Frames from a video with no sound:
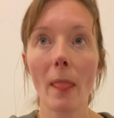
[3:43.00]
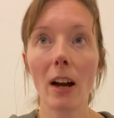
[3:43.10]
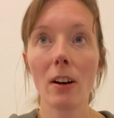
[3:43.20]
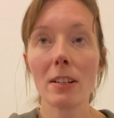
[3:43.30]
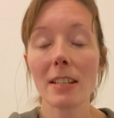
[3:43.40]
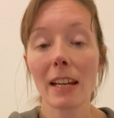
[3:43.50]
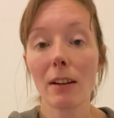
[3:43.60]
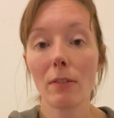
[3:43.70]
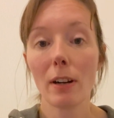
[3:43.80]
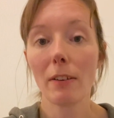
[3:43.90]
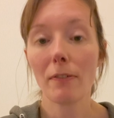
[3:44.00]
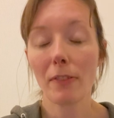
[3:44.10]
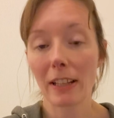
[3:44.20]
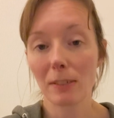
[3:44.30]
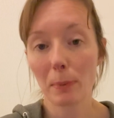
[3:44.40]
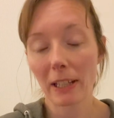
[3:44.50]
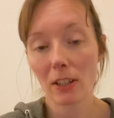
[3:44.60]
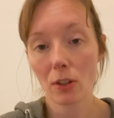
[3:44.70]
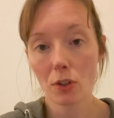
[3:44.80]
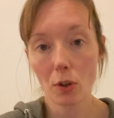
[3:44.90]
idea of things bring
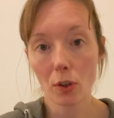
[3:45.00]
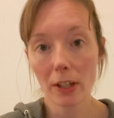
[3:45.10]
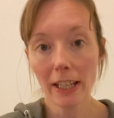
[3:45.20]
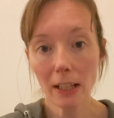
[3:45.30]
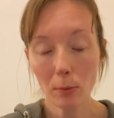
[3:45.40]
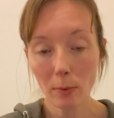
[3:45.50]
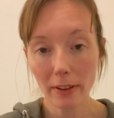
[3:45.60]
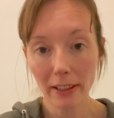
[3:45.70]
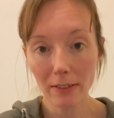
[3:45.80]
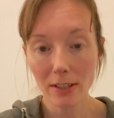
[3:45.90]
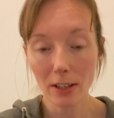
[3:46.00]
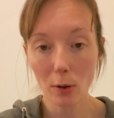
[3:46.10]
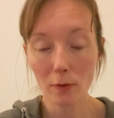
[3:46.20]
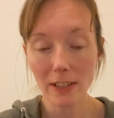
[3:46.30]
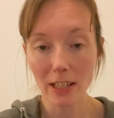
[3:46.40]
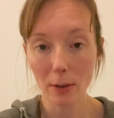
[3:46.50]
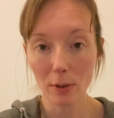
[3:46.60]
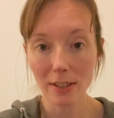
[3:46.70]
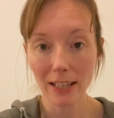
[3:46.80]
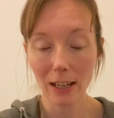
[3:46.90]
you joy, where there is a whole video
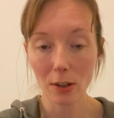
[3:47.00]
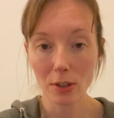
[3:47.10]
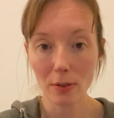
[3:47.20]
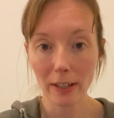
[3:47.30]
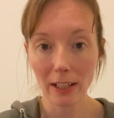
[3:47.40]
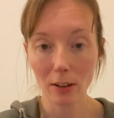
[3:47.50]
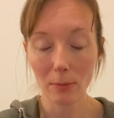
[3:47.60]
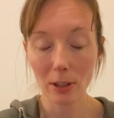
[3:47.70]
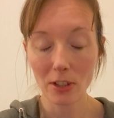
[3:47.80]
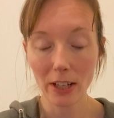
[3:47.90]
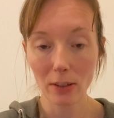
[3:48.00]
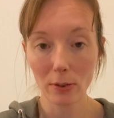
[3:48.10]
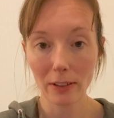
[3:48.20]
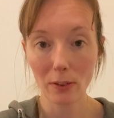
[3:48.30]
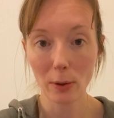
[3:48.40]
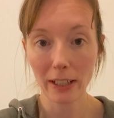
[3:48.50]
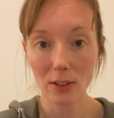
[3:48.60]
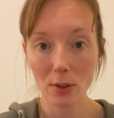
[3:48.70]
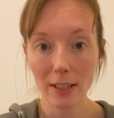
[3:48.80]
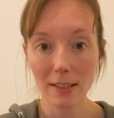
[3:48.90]
on decluttering on my channel if you are
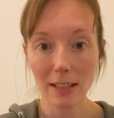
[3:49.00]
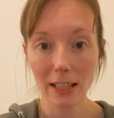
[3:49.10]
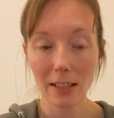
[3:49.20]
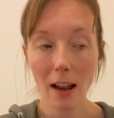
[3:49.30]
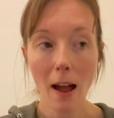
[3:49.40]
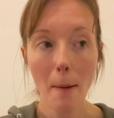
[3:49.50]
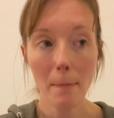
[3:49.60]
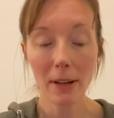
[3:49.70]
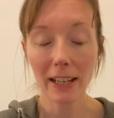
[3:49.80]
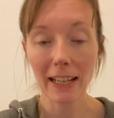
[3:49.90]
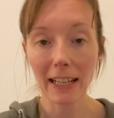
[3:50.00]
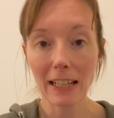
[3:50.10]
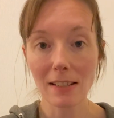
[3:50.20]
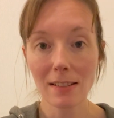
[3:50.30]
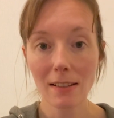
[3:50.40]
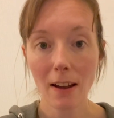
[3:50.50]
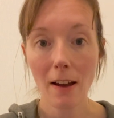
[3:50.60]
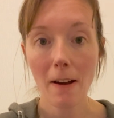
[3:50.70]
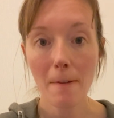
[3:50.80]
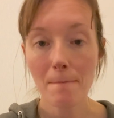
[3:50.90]
interested, but it is
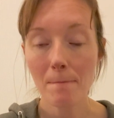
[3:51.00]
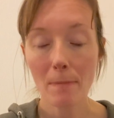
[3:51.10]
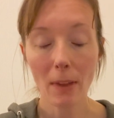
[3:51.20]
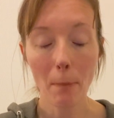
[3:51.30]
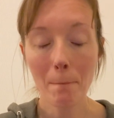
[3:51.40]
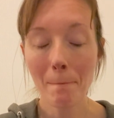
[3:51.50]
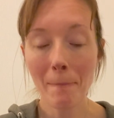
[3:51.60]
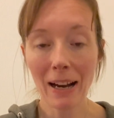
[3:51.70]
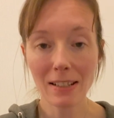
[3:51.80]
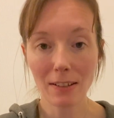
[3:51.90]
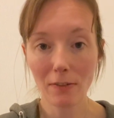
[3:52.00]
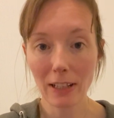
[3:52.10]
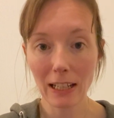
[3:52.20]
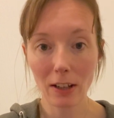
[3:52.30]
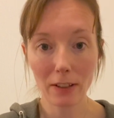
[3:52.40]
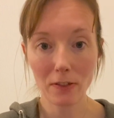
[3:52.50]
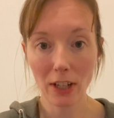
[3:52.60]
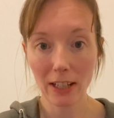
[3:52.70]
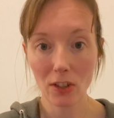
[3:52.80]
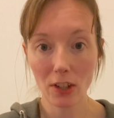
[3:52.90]
massively
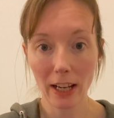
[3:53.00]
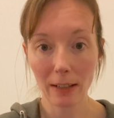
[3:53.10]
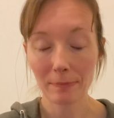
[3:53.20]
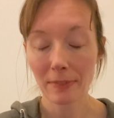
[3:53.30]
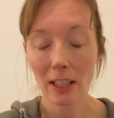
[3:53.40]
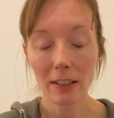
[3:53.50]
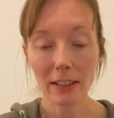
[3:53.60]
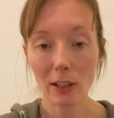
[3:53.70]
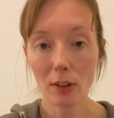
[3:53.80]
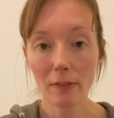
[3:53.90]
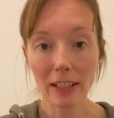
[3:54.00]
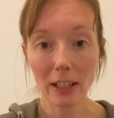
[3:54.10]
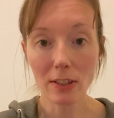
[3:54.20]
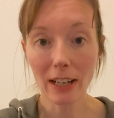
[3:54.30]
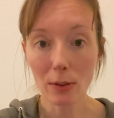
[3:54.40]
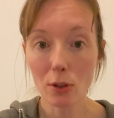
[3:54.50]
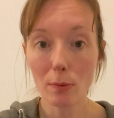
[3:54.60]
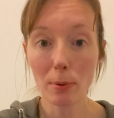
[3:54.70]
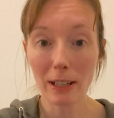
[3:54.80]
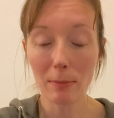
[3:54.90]
life-changing. The other video tells you
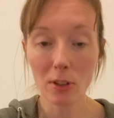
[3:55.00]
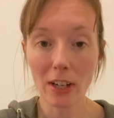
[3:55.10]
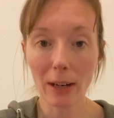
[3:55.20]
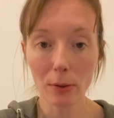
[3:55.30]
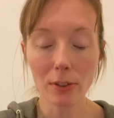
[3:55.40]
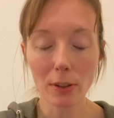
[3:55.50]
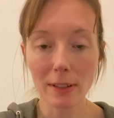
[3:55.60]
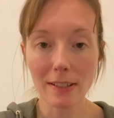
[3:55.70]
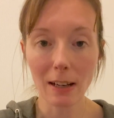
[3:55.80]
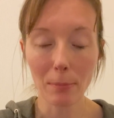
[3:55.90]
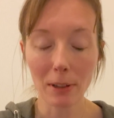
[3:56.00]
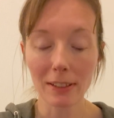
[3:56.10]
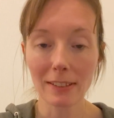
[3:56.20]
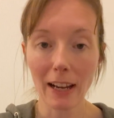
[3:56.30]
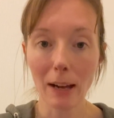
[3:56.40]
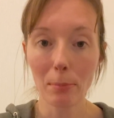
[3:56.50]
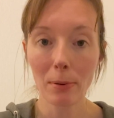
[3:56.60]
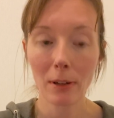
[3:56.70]
pretty much how to do it step by step,